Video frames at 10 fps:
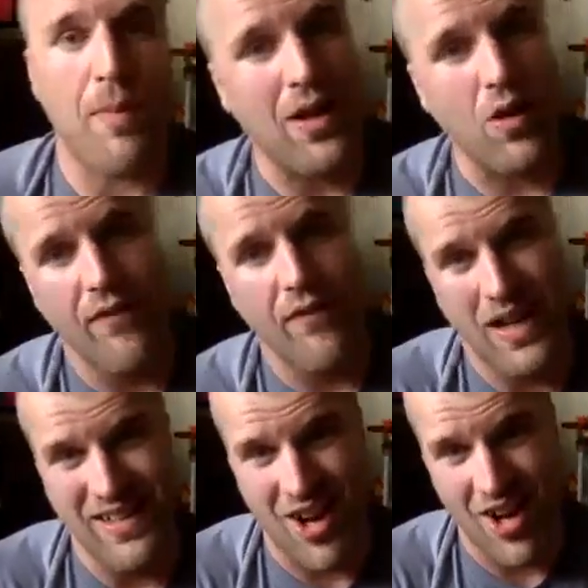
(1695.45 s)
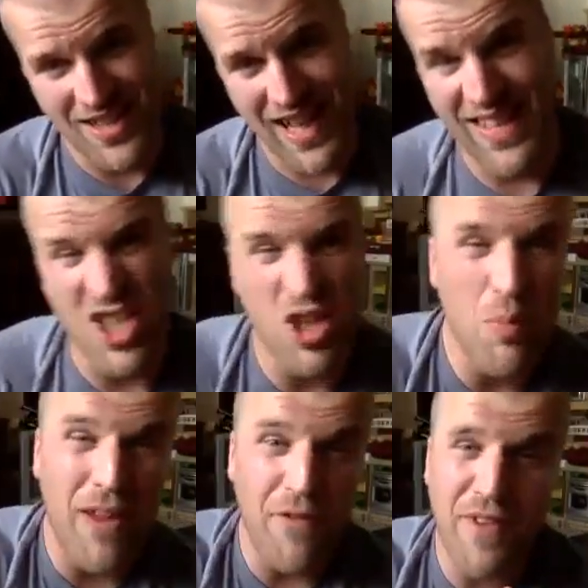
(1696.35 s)
I know I've already touched on this. You
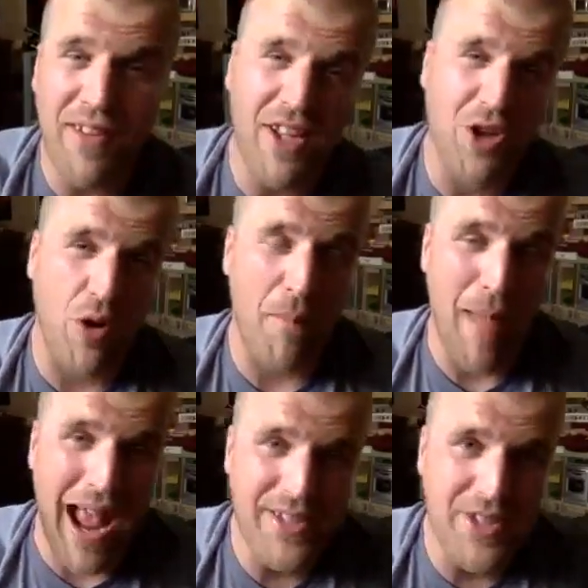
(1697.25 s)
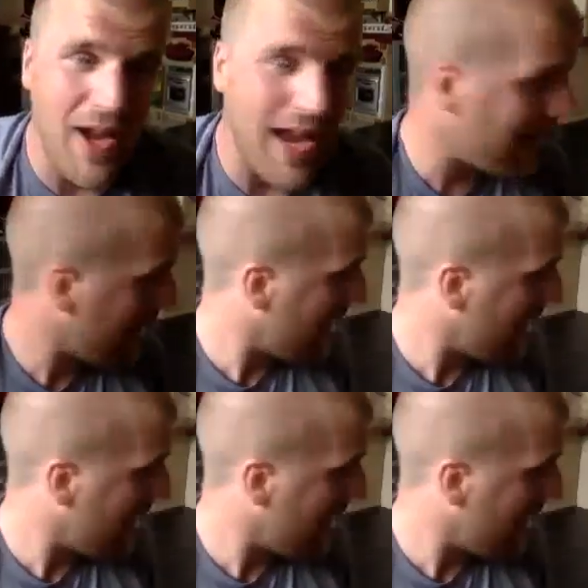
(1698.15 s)
might feel like you're a master at it.